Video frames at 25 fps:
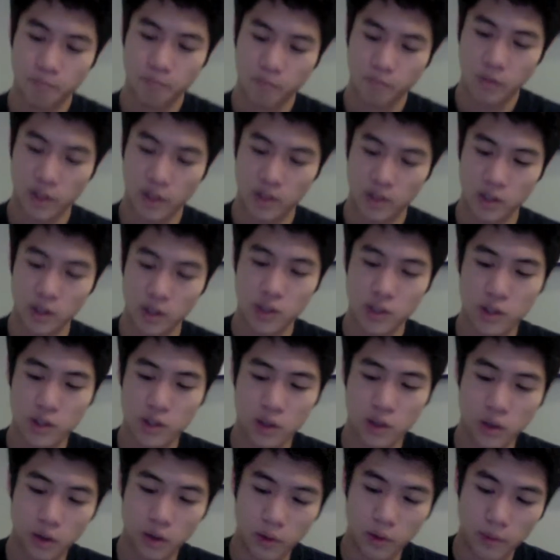It's
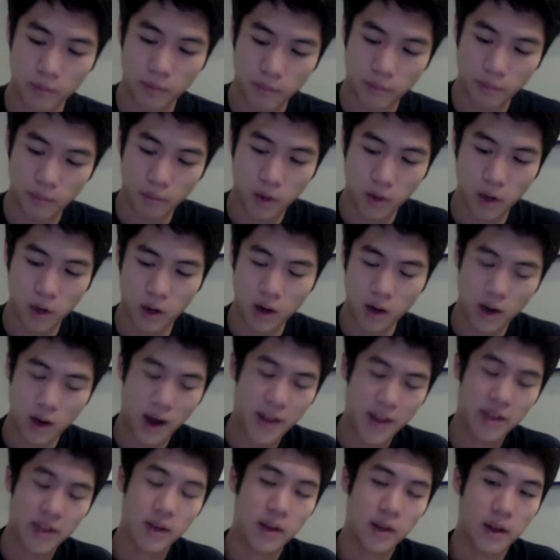also, I
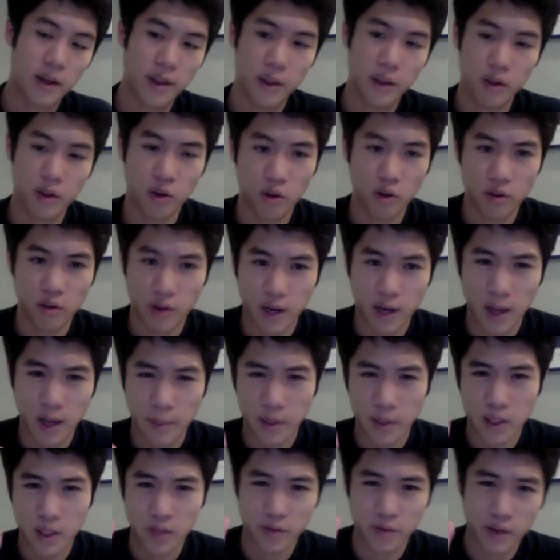think the
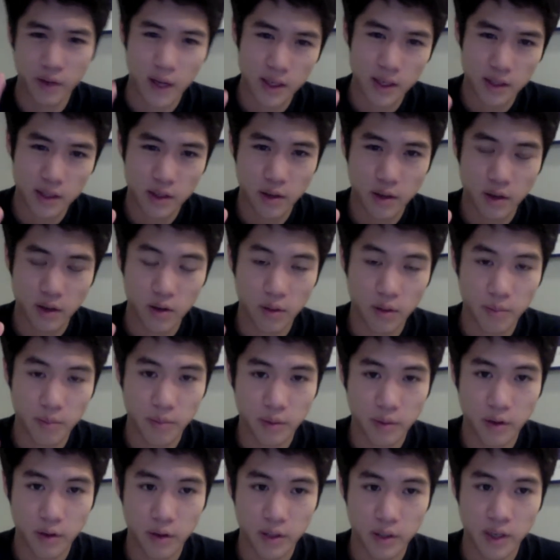ergonomics of the Nascita
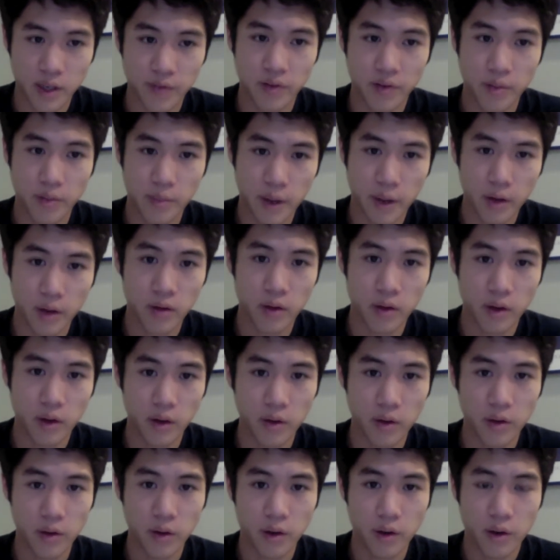are definitely better than
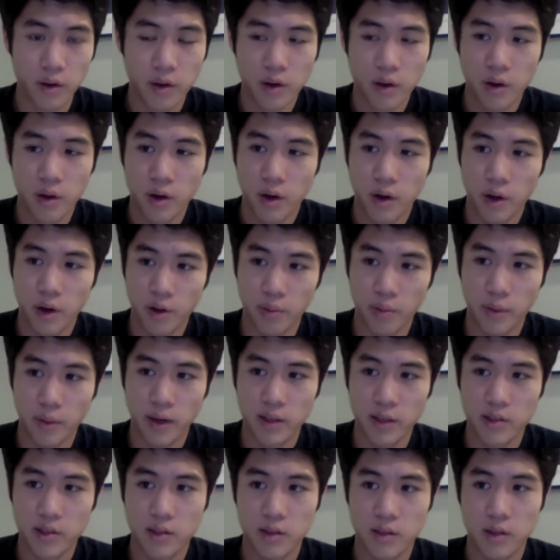other
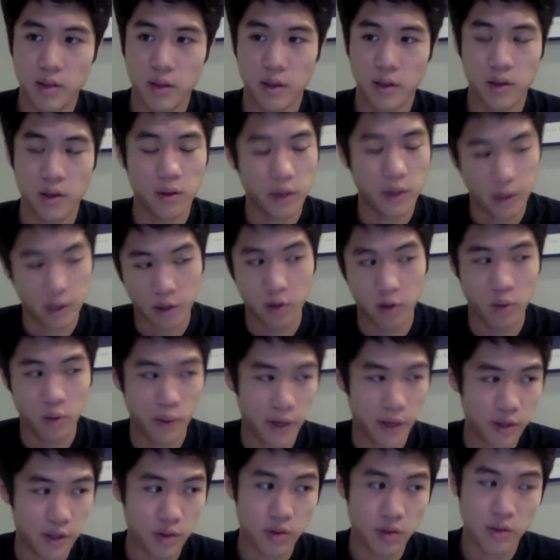mice, like other
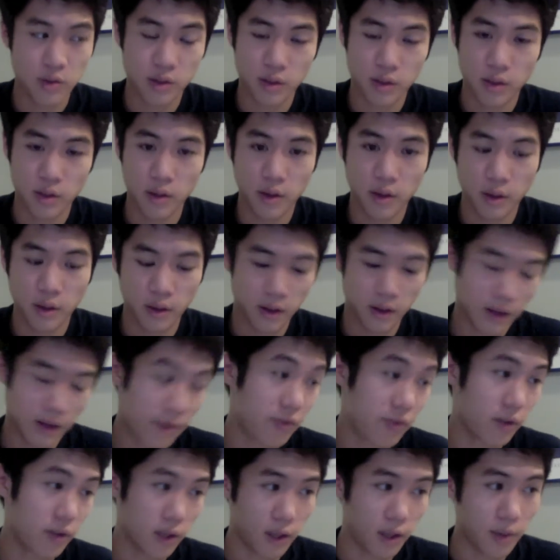Razers, and
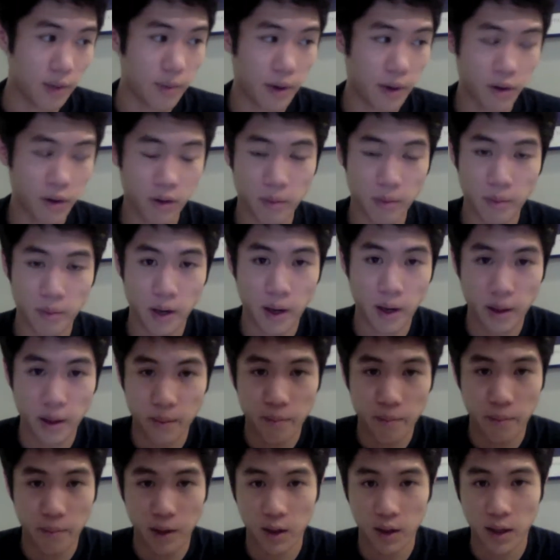definitely better than my
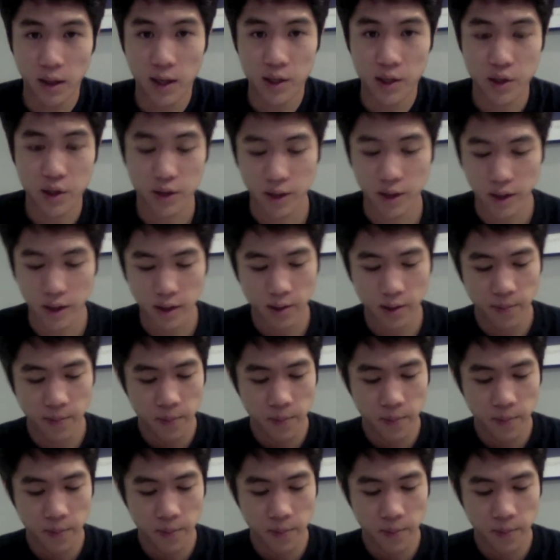Logitech.